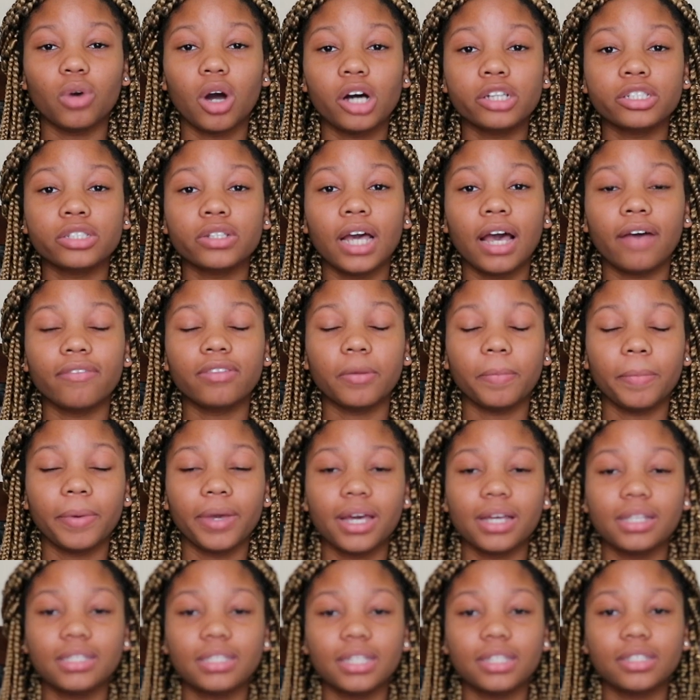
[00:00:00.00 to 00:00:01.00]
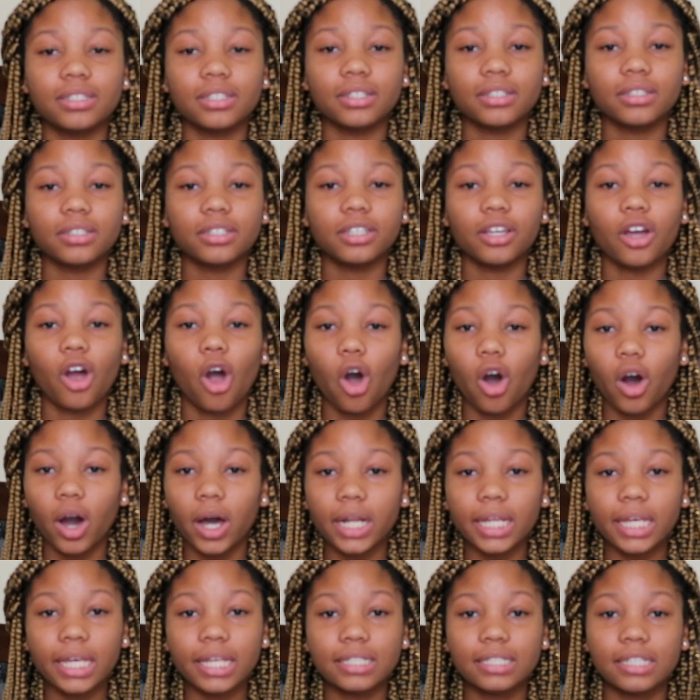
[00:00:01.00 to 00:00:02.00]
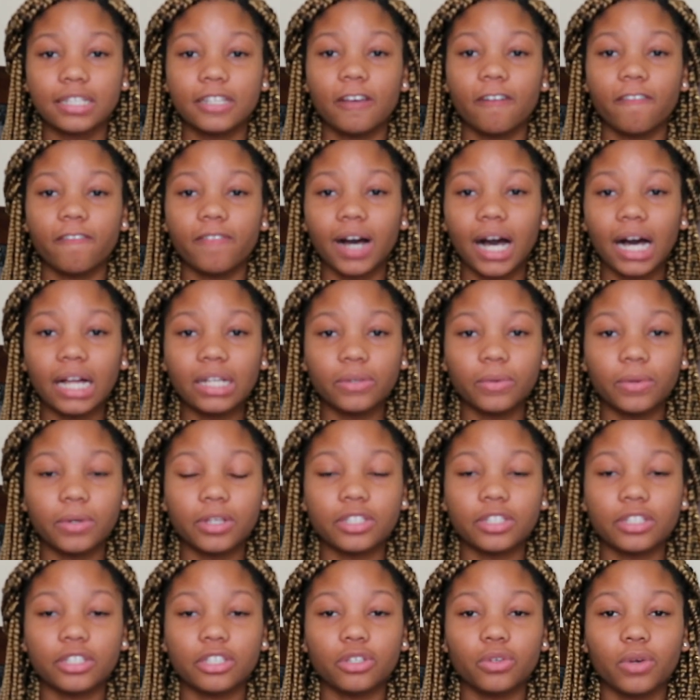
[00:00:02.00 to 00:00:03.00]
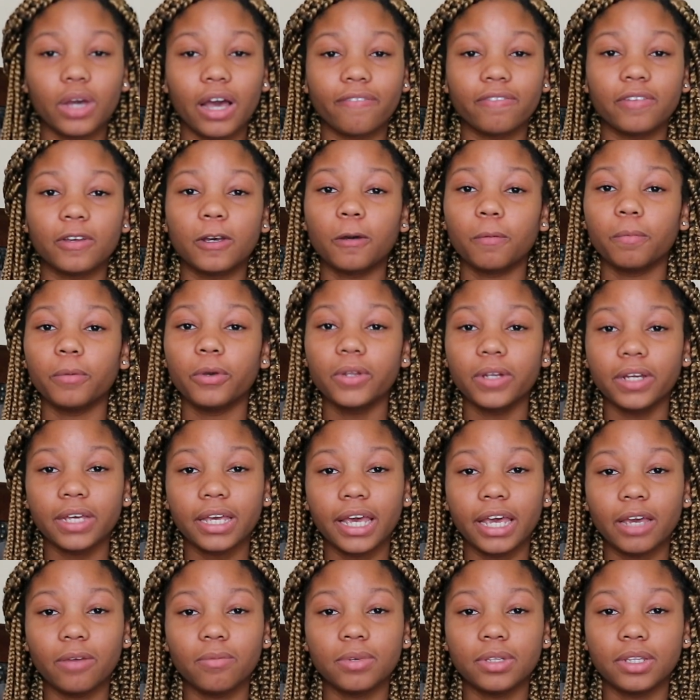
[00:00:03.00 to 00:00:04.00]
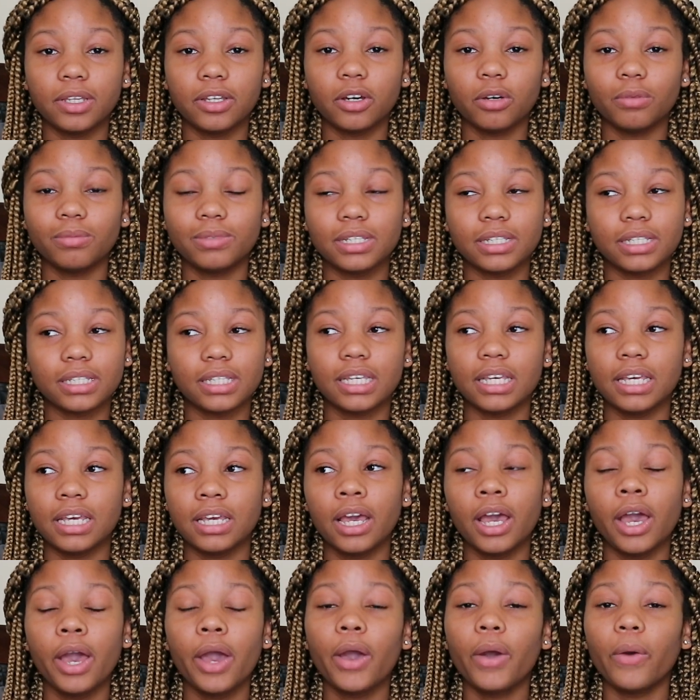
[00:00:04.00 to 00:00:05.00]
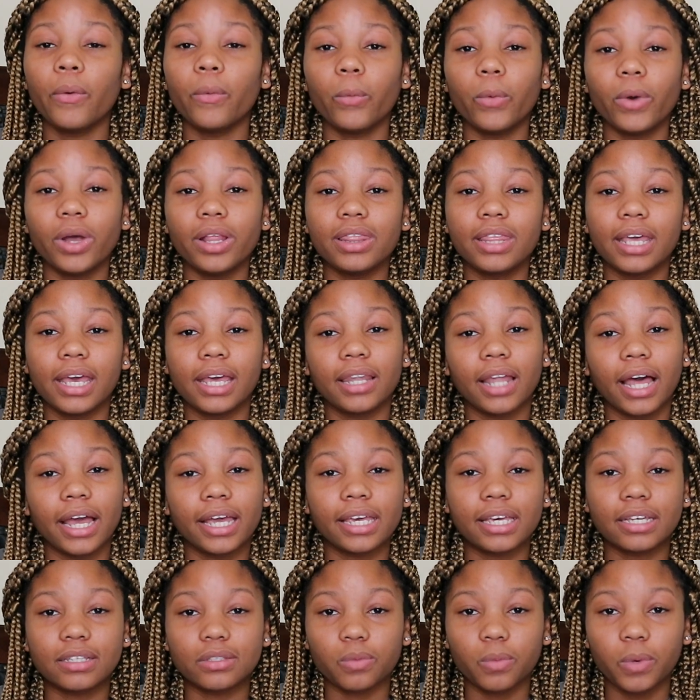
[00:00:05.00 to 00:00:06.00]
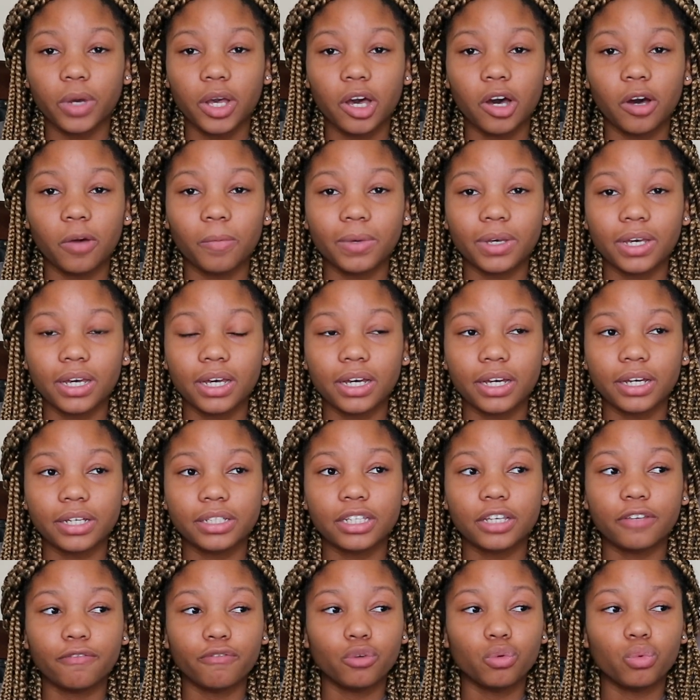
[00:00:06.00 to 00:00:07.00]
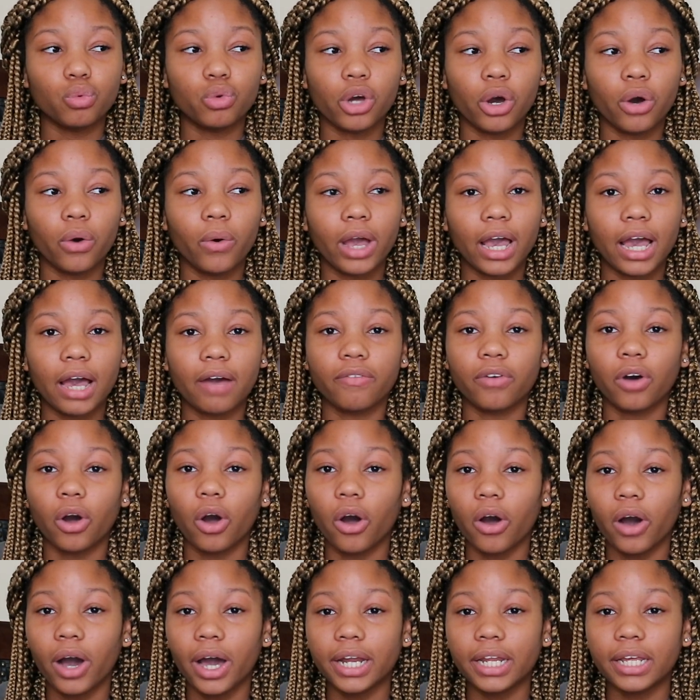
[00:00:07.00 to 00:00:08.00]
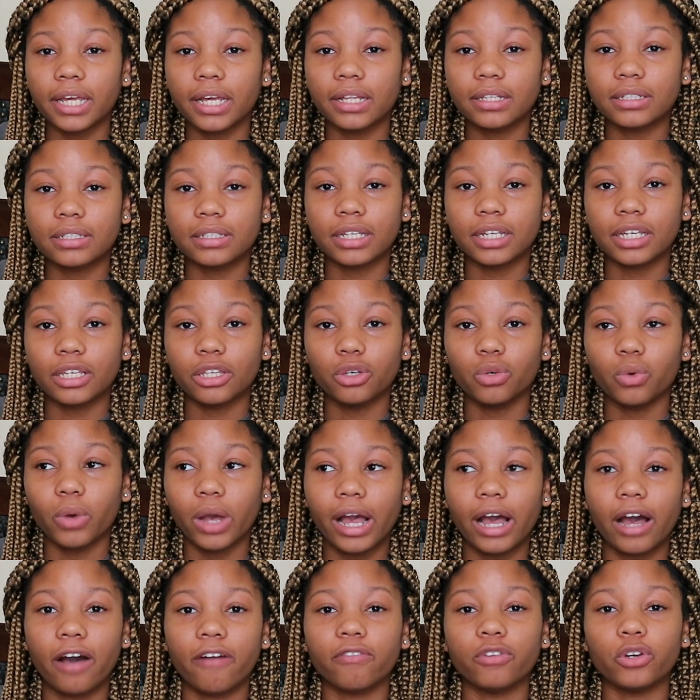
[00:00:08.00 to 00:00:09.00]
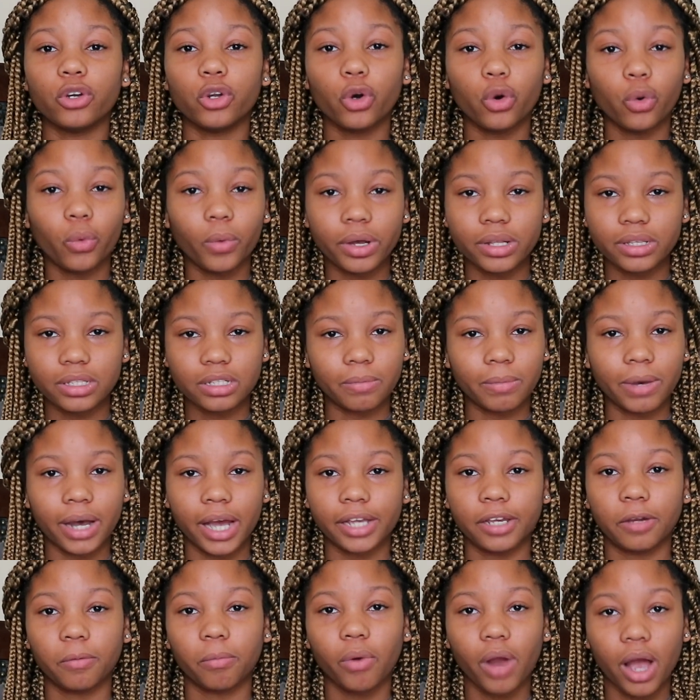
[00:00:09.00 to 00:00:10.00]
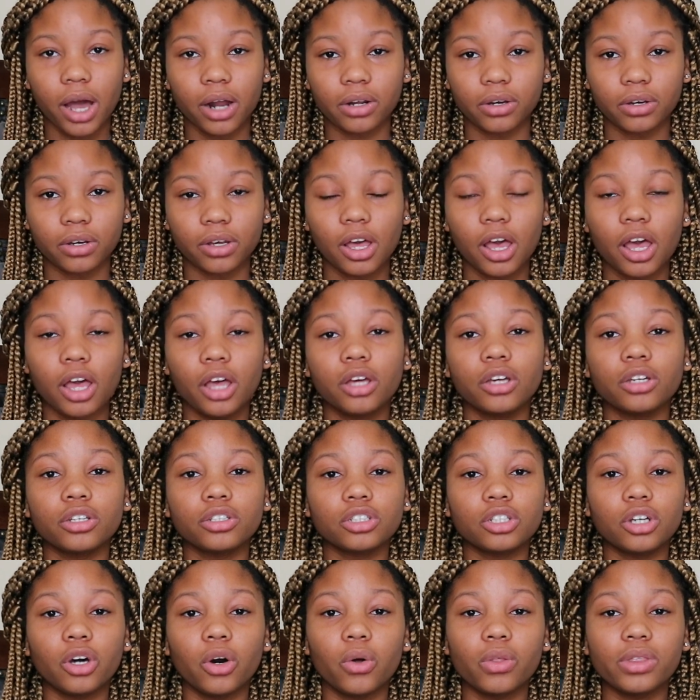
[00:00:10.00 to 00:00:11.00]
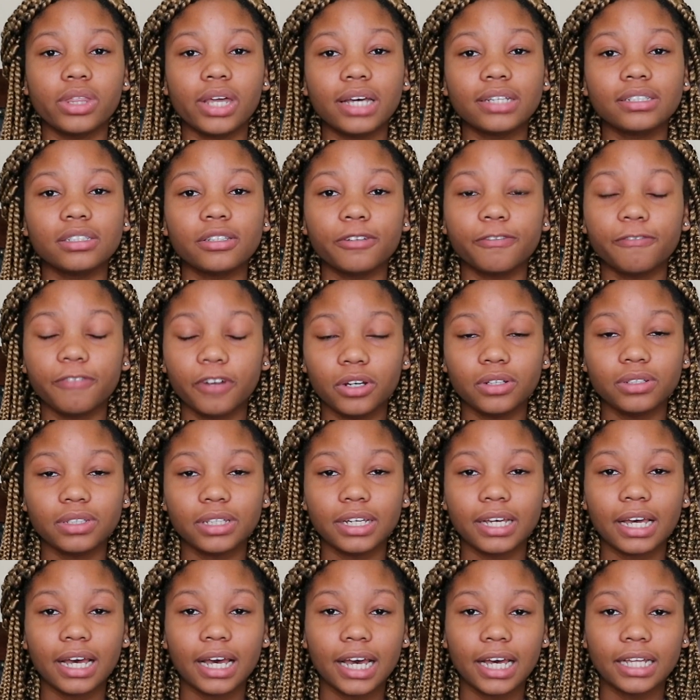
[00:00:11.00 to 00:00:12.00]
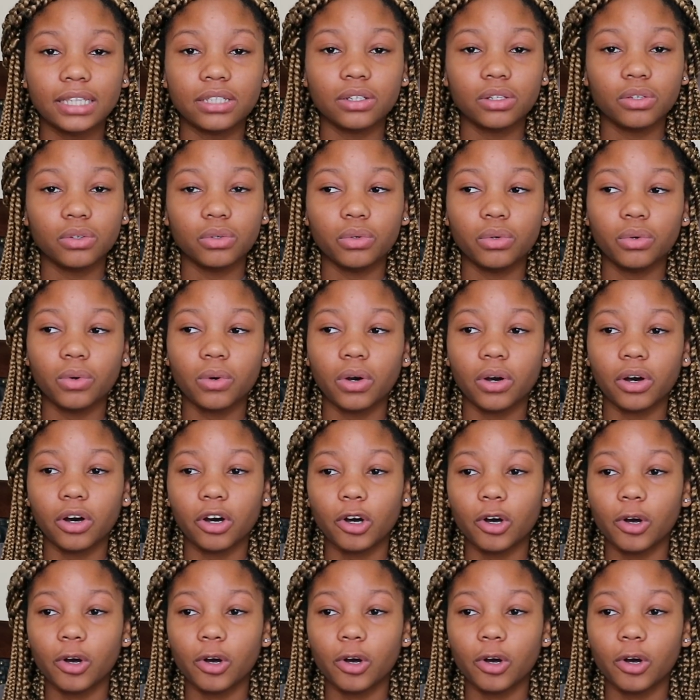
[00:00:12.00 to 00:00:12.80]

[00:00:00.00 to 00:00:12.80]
you also have to pay attention to your audience and your followers, and you have to communicate with them to see what they like as well, because if you don't have an audience, then you have no one to buy your product. So that's the first thing I had to do.